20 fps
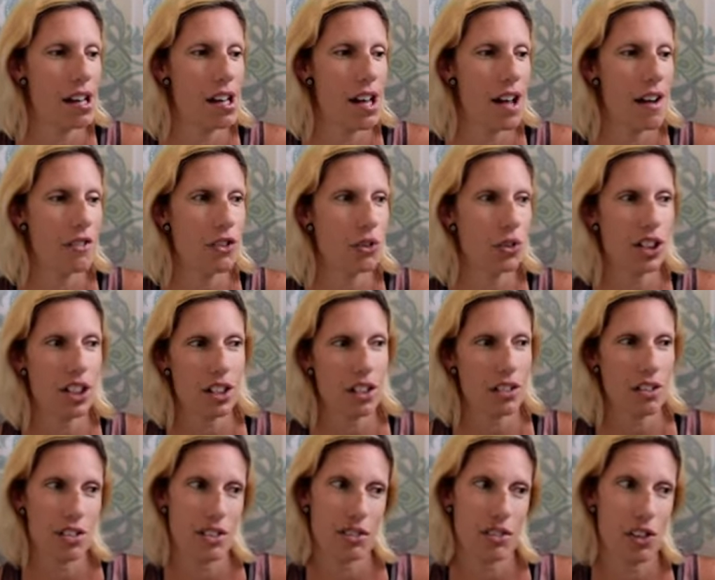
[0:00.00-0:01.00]
Everyone here
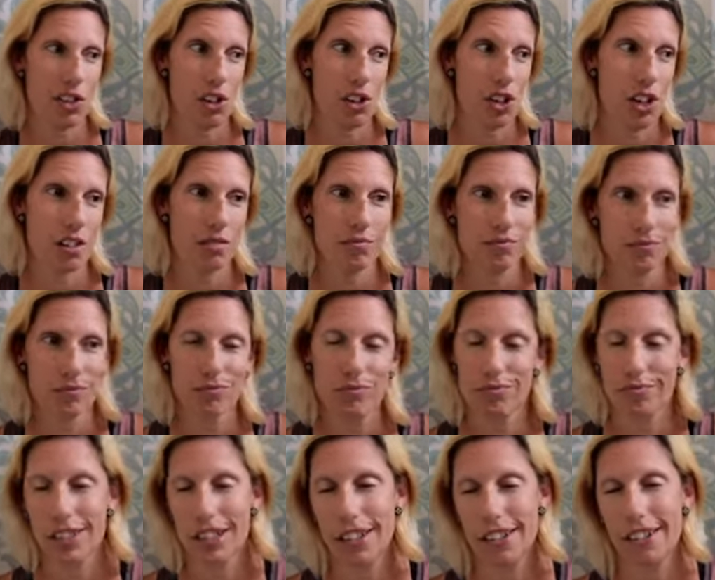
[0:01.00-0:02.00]
is doing good,
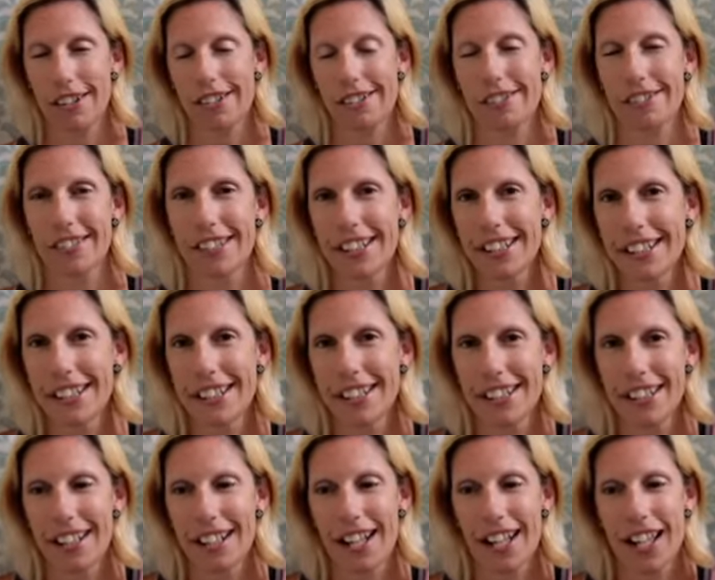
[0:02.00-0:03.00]
you know,
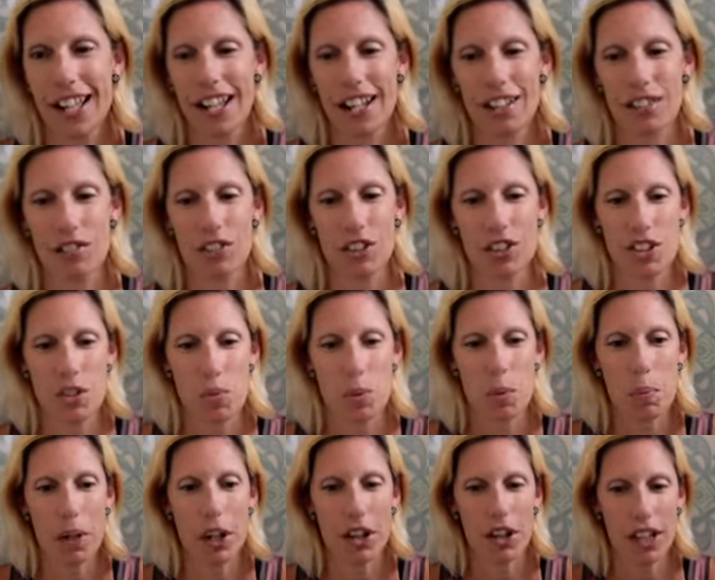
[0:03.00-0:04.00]
and we're just
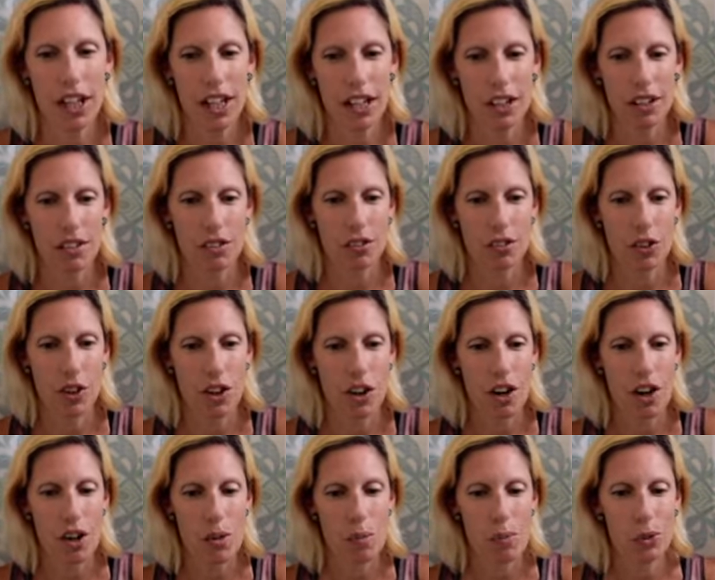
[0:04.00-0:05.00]
preparing for
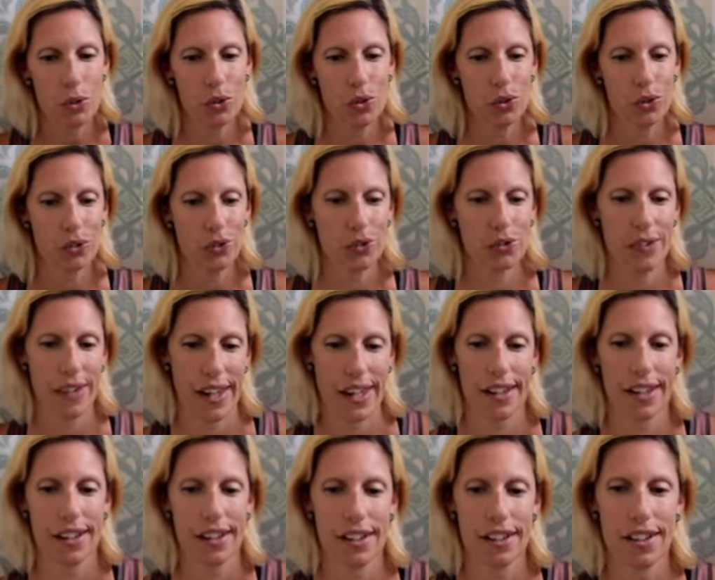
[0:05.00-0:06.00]
our move
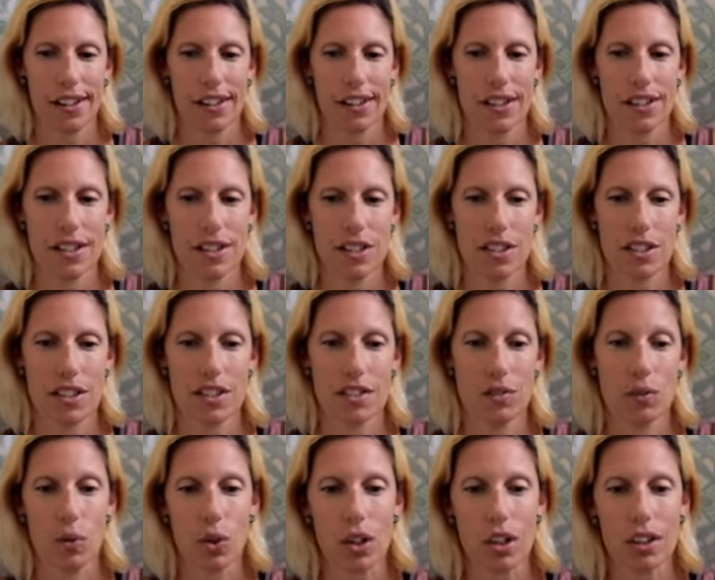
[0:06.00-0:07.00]
and
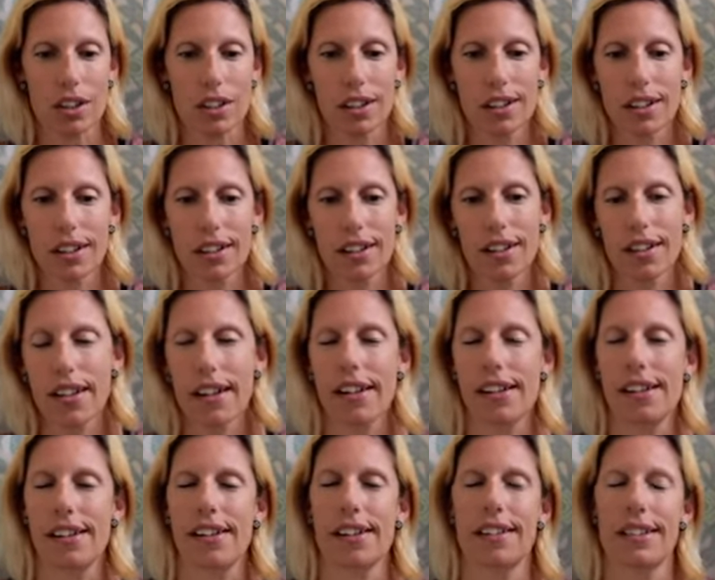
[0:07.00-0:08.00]
work
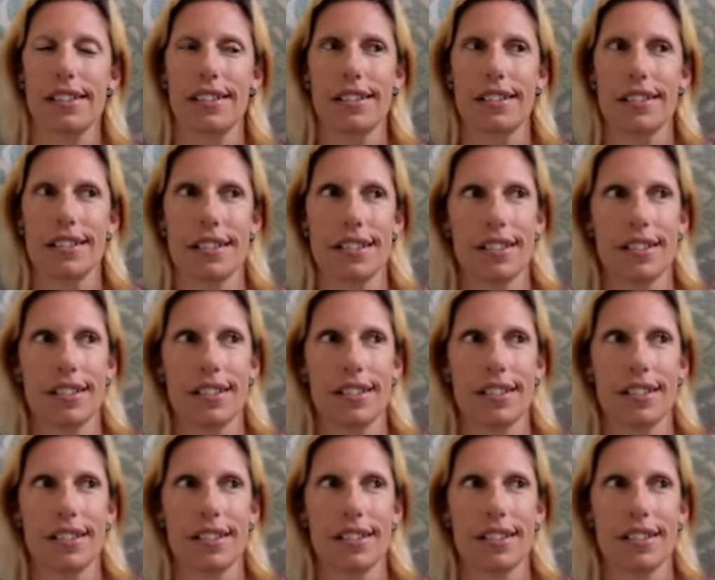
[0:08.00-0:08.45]
and